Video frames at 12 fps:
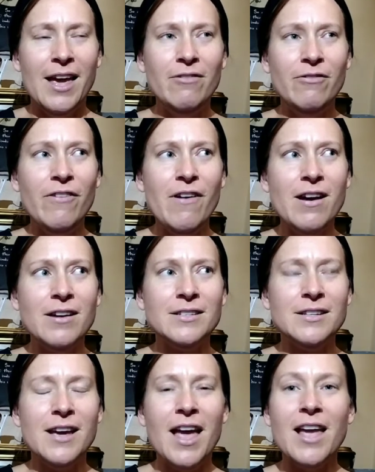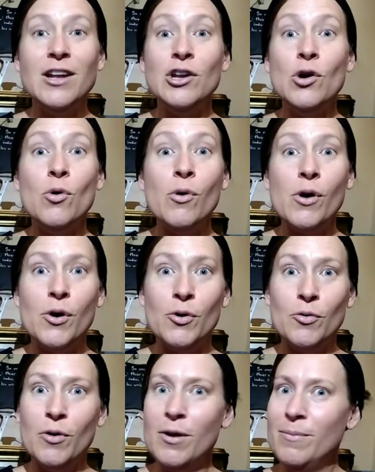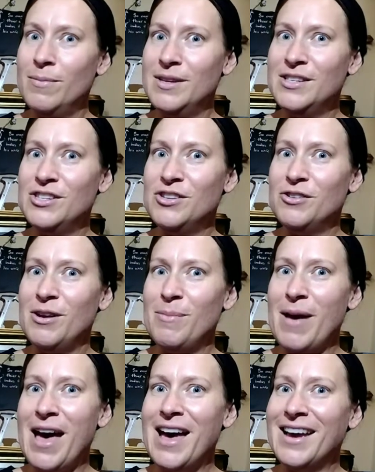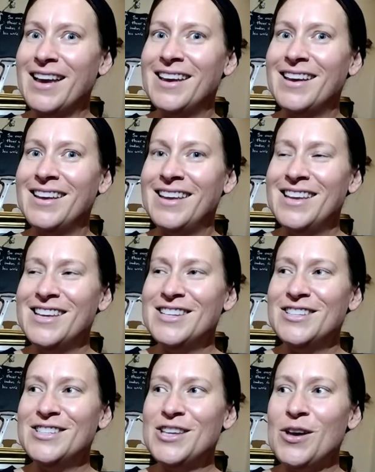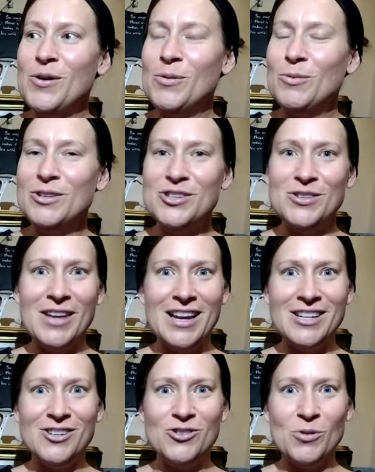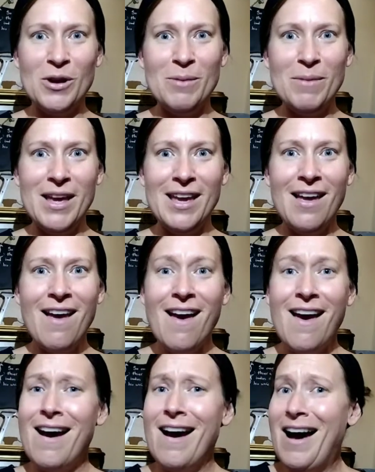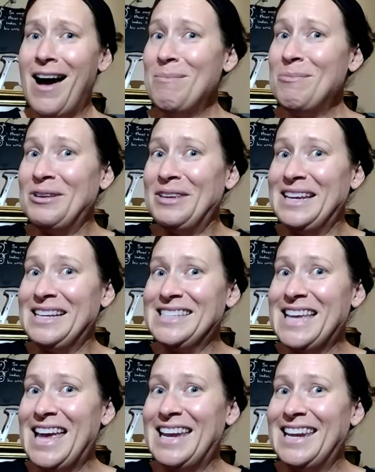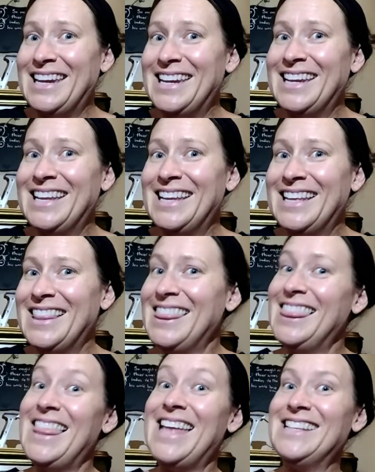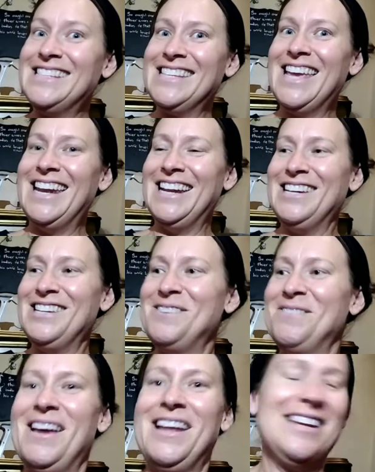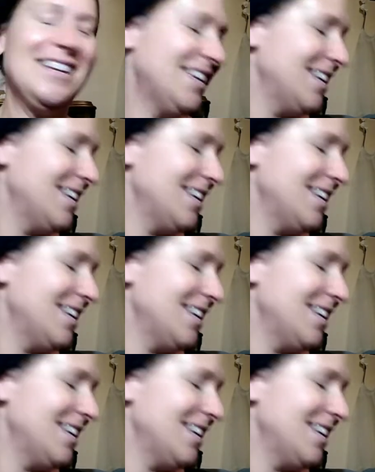In fact, a Noro mystery bag. So, would you like to join me? I'm really excited. Let's get into it